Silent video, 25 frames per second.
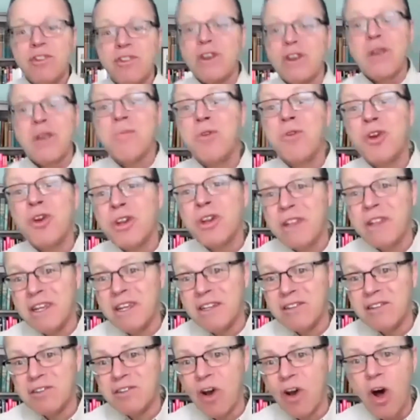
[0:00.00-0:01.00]
the
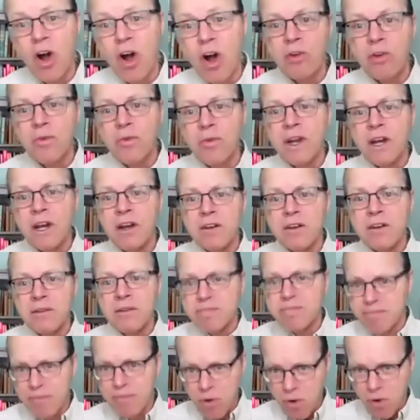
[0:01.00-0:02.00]
communities all around
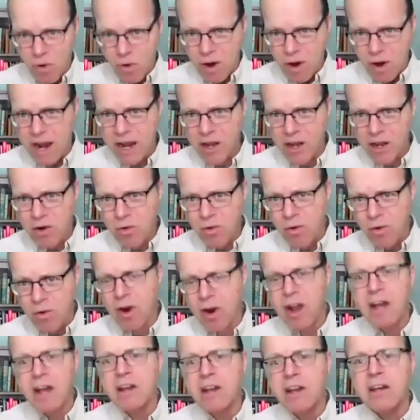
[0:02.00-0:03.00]
Ohio, where
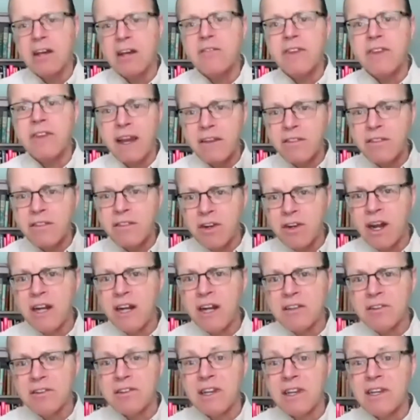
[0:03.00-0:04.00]
I live, and the
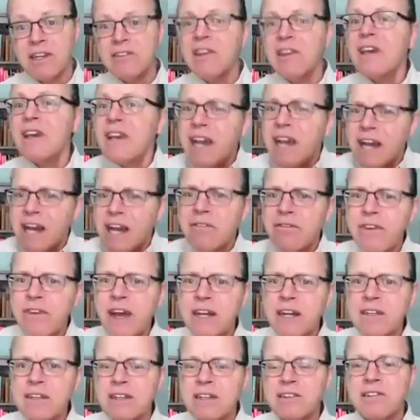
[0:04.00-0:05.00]
United States. And in
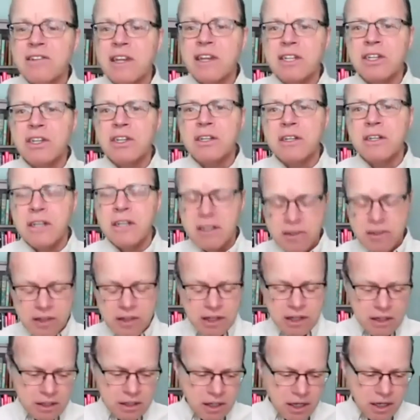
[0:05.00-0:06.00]
fact, extension is
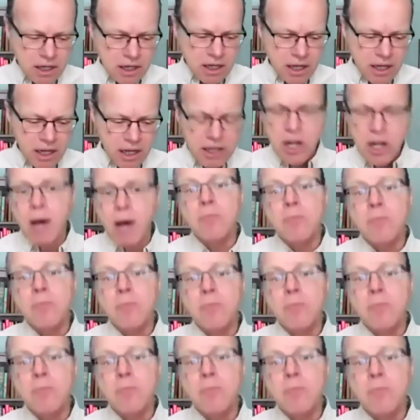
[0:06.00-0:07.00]
in a number
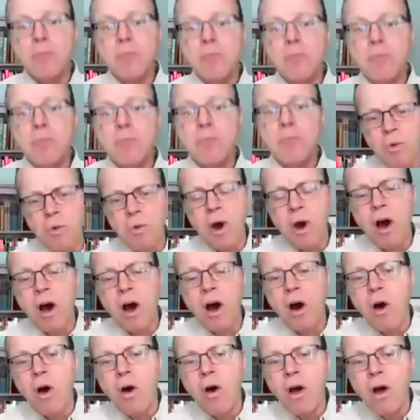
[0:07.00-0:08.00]
of other countries as
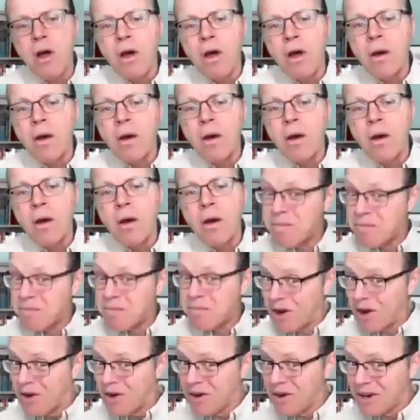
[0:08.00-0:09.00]
well.
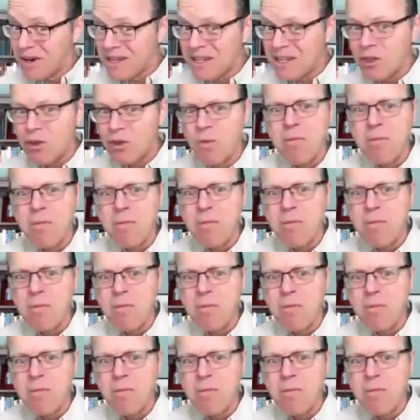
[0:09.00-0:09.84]
Primarily, you may have